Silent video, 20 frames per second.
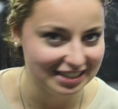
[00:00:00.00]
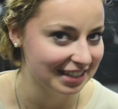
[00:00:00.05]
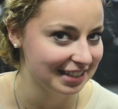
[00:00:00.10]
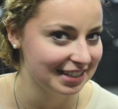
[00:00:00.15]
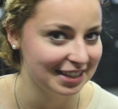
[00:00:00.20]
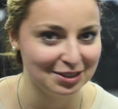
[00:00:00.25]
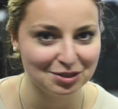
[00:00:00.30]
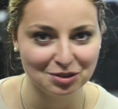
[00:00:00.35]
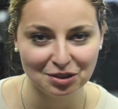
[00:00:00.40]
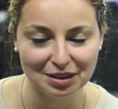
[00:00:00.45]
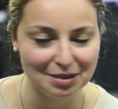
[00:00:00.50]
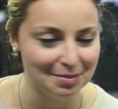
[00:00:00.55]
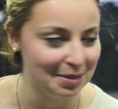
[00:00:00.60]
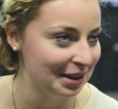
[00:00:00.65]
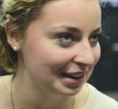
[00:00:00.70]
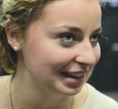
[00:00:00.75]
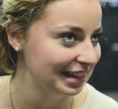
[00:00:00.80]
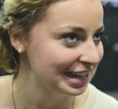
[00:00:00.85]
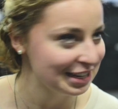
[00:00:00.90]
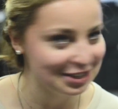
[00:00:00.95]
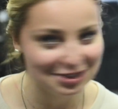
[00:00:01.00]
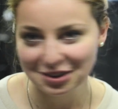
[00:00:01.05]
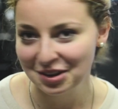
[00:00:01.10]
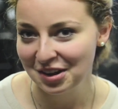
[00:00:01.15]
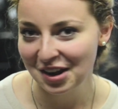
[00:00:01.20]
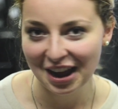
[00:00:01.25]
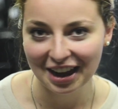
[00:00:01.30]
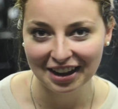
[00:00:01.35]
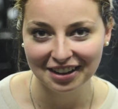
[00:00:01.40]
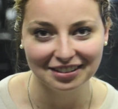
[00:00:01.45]
because I told them I need to go
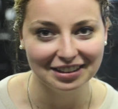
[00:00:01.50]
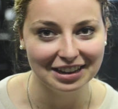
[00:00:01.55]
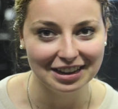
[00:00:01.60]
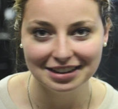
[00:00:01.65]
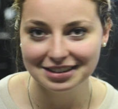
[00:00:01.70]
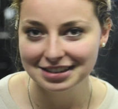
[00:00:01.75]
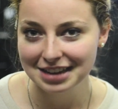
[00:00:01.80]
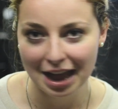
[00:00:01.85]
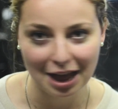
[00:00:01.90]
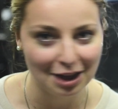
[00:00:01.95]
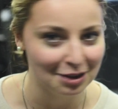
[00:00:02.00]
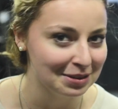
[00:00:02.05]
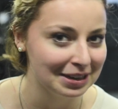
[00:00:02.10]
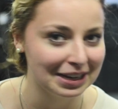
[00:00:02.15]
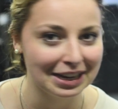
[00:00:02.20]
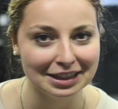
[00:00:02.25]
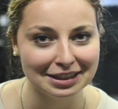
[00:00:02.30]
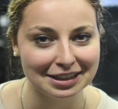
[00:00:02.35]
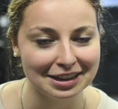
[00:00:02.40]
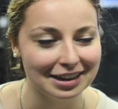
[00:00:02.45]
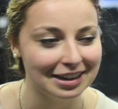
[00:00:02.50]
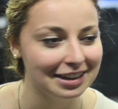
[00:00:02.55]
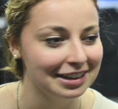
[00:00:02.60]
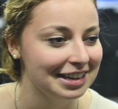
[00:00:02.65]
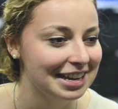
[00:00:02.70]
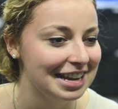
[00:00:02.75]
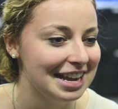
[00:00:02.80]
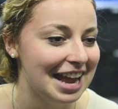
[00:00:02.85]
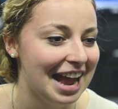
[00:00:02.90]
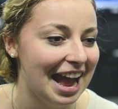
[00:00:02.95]
to Ireland. How do I get there?
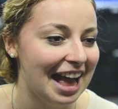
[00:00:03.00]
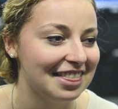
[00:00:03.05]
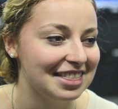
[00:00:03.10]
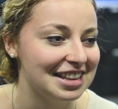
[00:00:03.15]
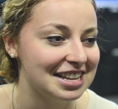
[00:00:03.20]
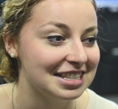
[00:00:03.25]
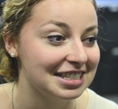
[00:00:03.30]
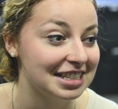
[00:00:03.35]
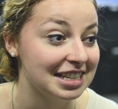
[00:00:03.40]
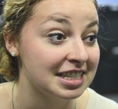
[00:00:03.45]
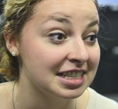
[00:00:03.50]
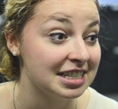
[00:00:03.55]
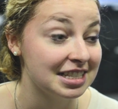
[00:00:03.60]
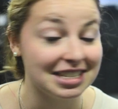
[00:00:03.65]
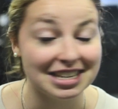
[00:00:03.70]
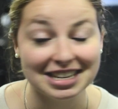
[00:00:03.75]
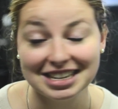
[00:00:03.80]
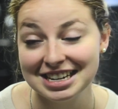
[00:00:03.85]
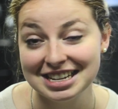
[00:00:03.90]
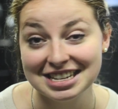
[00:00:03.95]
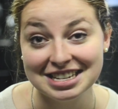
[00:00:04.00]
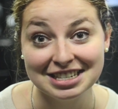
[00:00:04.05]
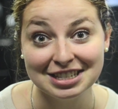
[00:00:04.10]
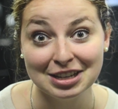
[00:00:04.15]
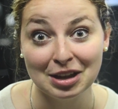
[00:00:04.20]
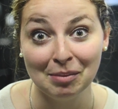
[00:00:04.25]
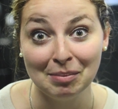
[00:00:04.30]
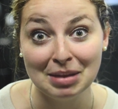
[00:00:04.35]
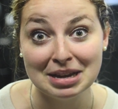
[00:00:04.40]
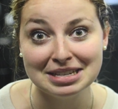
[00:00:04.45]
And they said Stint is
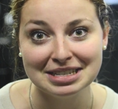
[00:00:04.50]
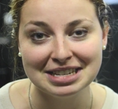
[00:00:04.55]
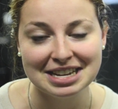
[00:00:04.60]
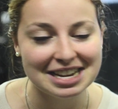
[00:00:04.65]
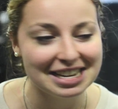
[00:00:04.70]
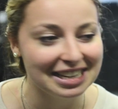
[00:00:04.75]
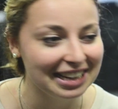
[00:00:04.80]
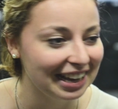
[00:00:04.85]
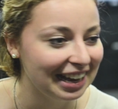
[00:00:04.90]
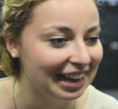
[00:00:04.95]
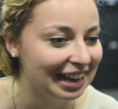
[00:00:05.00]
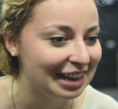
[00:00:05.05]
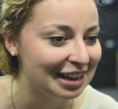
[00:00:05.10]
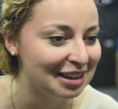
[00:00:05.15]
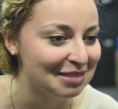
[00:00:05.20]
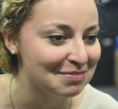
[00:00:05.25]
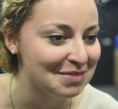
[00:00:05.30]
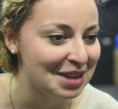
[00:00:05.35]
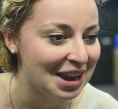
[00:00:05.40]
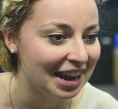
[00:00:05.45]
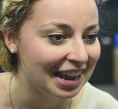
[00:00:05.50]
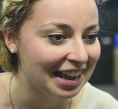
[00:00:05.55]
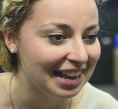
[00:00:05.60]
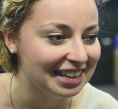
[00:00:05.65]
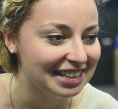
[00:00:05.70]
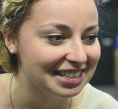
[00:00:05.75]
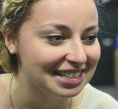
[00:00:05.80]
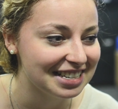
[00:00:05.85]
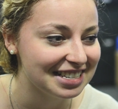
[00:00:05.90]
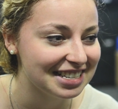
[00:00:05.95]
amazing.
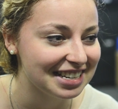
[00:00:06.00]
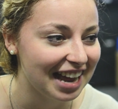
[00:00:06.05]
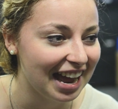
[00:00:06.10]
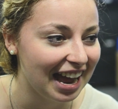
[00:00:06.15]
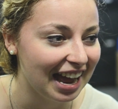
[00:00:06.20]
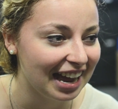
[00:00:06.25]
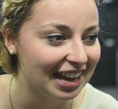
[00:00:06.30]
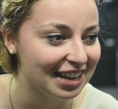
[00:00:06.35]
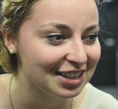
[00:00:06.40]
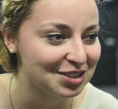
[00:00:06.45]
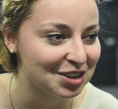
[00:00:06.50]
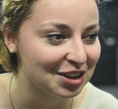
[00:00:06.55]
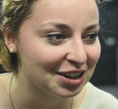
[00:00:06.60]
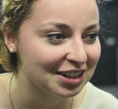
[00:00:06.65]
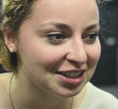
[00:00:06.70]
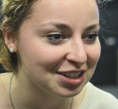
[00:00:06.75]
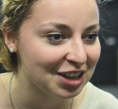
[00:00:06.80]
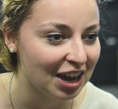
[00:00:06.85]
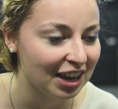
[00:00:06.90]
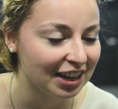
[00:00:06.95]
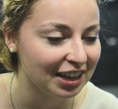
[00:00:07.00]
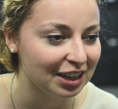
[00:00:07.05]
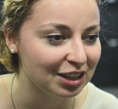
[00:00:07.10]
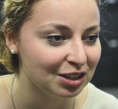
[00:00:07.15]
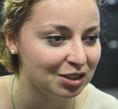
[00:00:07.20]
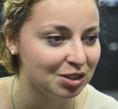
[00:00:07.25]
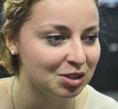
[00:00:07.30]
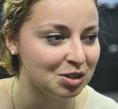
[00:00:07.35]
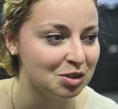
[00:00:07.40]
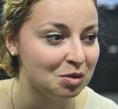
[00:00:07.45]
And I started
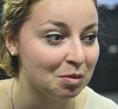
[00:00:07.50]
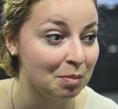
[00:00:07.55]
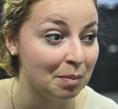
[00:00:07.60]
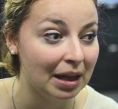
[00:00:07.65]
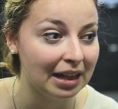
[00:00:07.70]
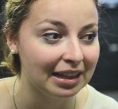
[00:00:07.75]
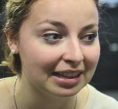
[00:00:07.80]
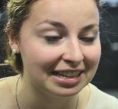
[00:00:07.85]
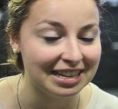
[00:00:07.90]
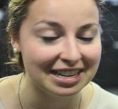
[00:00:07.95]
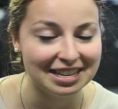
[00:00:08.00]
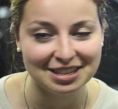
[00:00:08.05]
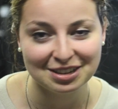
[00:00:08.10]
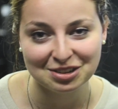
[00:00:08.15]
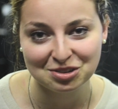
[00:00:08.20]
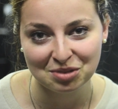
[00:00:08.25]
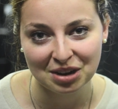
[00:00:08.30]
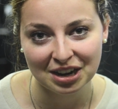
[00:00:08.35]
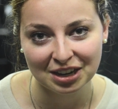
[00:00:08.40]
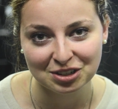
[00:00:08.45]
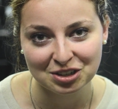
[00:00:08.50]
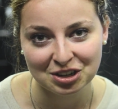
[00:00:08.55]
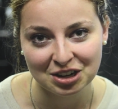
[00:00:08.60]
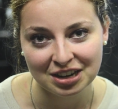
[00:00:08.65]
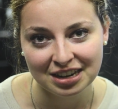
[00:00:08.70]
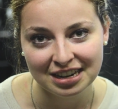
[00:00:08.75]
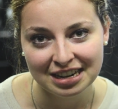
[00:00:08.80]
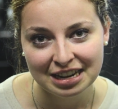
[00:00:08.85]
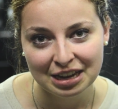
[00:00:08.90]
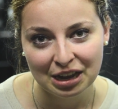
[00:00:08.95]
talking to Melanie, the
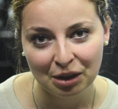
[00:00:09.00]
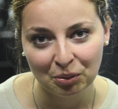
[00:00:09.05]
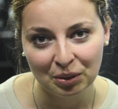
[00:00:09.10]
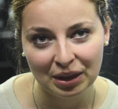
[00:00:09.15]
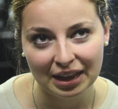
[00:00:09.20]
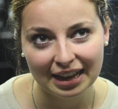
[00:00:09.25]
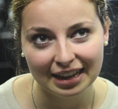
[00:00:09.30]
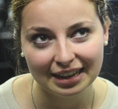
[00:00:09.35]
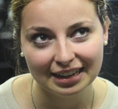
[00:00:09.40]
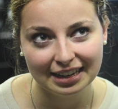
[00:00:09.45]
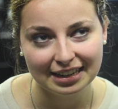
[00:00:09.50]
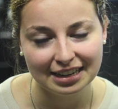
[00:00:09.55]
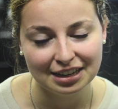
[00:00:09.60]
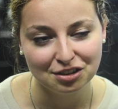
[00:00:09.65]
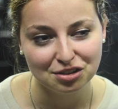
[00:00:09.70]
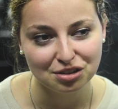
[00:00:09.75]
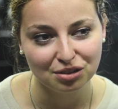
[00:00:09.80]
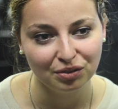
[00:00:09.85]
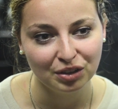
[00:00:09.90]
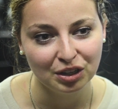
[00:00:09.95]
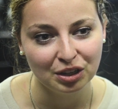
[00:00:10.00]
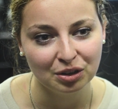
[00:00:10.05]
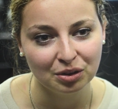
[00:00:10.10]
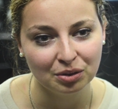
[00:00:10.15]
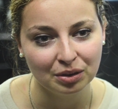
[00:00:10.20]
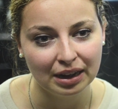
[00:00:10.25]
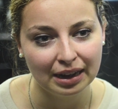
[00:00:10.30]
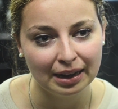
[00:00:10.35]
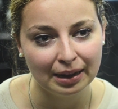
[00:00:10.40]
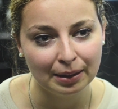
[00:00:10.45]
director. We had an
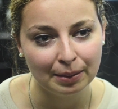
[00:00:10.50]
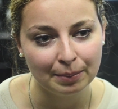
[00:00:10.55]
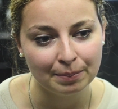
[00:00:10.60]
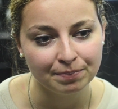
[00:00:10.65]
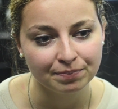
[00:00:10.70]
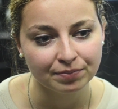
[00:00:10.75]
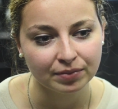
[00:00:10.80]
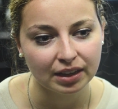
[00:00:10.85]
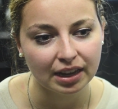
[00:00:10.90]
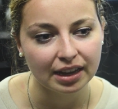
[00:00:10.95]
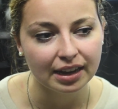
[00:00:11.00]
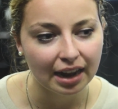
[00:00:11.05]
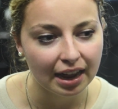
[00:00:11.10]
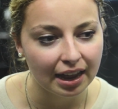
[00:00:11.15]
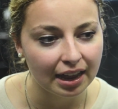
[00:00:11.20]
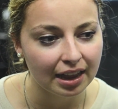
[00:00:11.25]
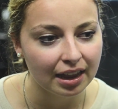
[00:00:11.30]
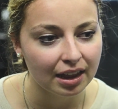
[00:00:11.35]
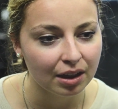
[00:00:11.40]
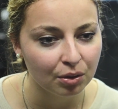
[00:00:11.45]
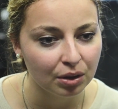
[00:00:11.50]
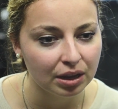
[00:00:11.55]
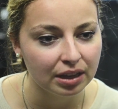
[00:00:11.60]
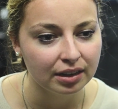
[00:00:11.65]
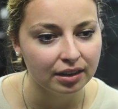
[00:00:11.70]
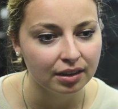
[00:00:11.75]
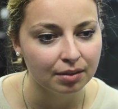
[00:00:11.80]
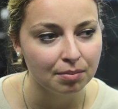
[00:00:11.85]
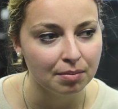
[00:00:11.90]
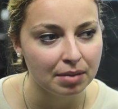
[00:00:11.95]
interview.
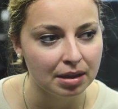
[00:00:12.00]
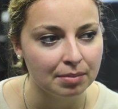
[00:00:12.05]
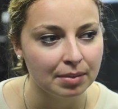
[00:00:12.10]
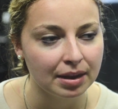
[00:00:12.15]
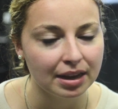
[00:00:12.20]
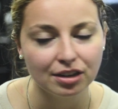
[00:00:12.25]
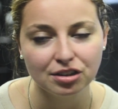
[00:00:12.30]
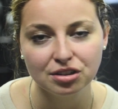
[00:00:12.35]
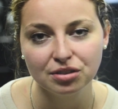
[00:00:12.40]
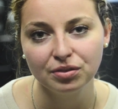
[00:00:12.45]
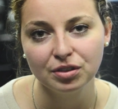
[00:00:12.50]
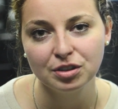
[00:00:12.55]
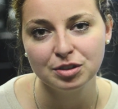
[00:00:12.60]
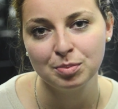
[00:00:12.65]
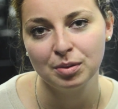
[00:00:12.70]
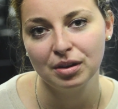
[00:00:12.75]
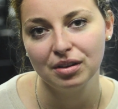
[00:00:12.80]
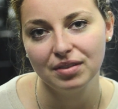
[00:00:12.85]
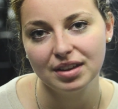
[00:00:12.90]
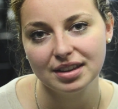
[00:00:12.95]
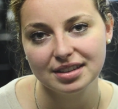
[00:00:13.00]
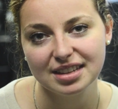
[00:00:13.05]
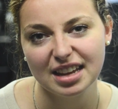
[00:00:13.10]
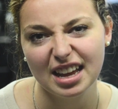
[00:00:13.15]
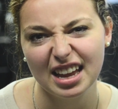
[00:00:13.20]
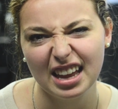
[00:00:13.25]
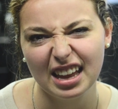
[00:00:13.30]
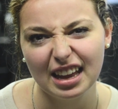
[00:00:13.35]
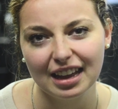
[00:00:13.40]
And in my interviews previous, I